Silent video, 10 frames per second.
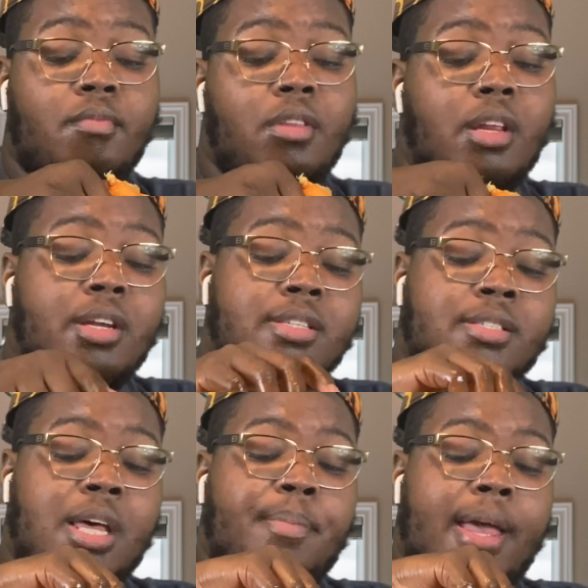There's
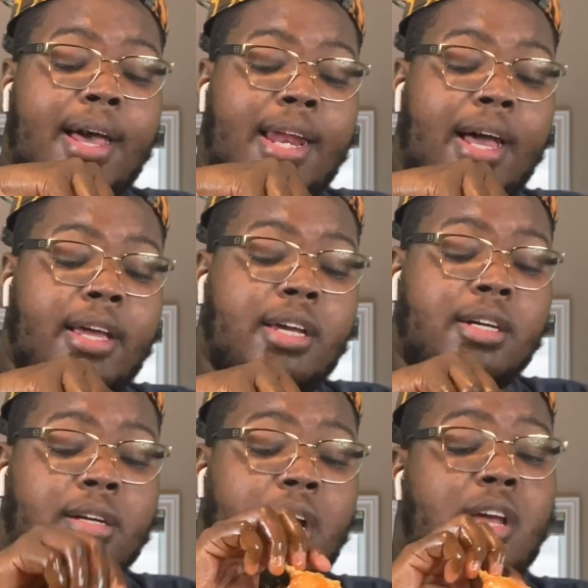some of y'all out
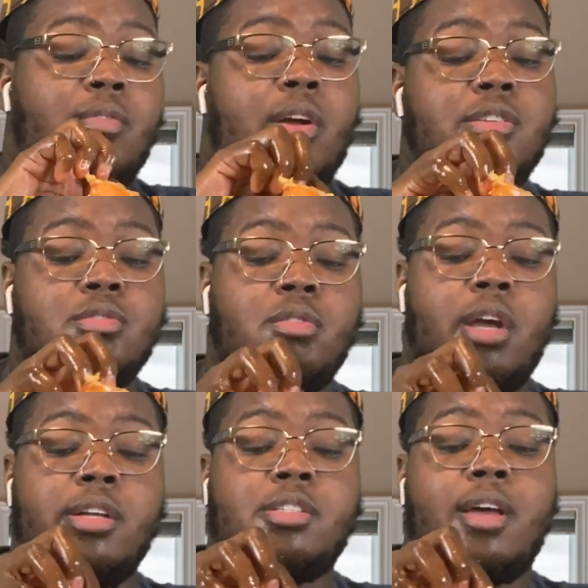here, I ain't raised no
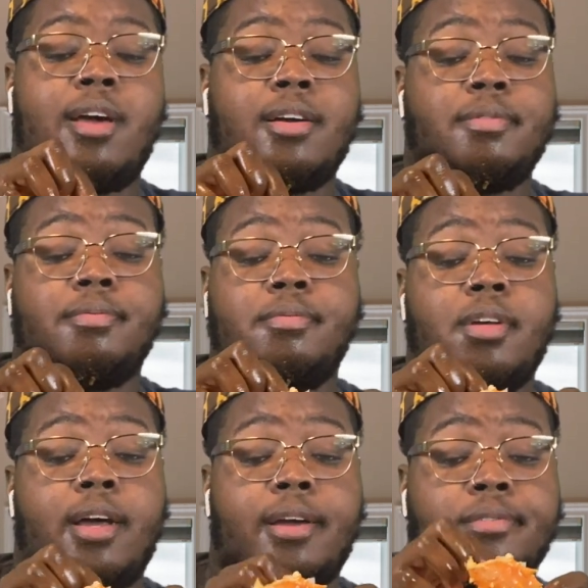gay child.
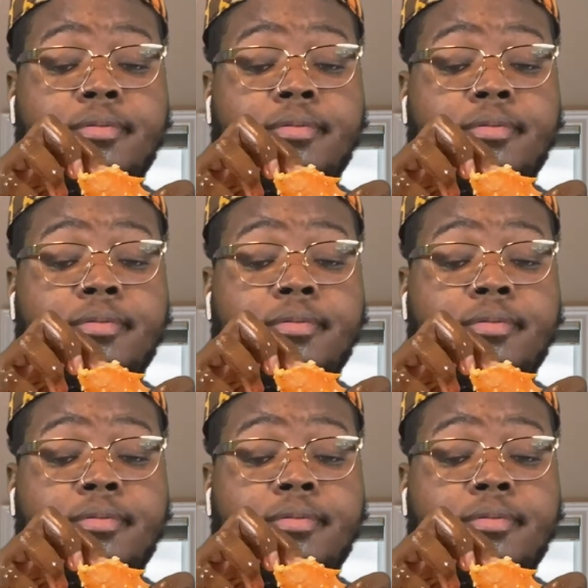Okay.